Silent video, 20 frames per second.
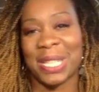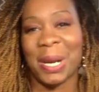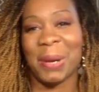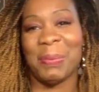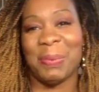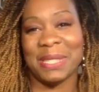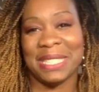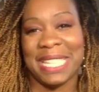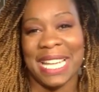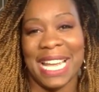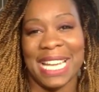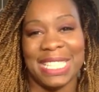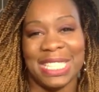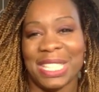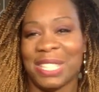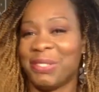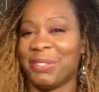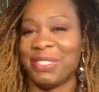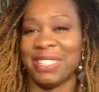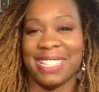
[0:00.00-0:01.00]

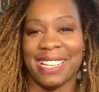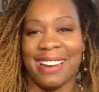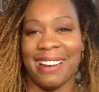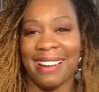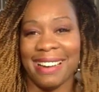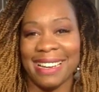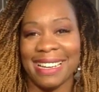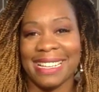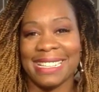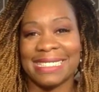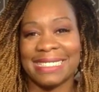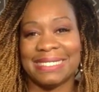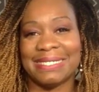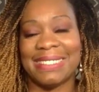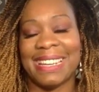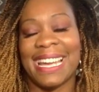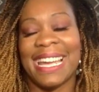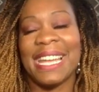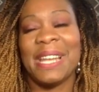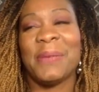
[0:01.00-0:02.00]
interpretation regardless,
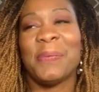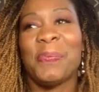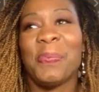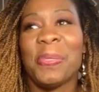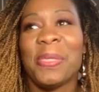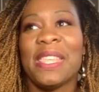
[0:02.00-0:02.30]
right?